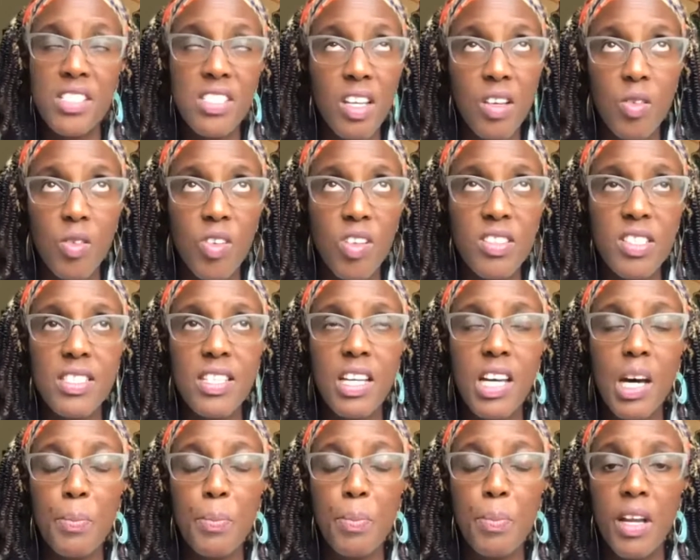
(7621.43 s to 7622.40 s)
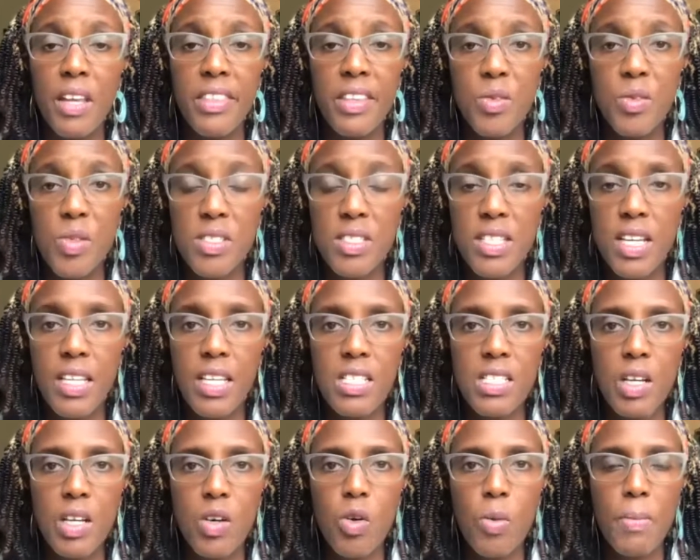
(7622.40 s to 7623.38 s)
ago, not just a couple, I think it was 10
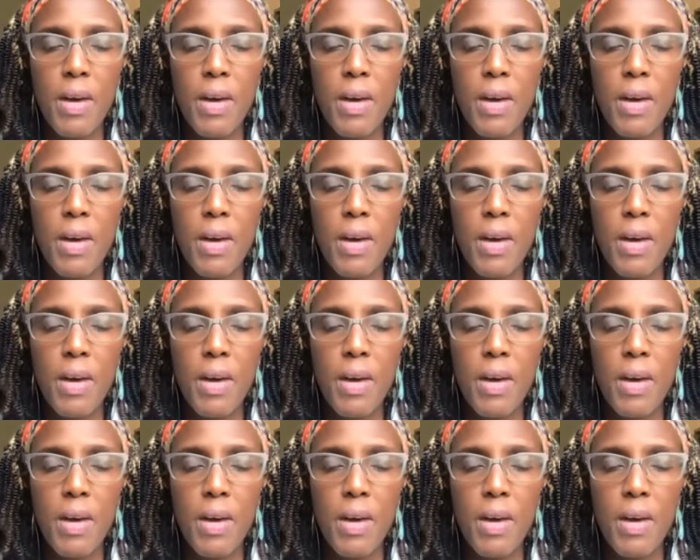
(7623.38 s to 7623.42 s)
years ago,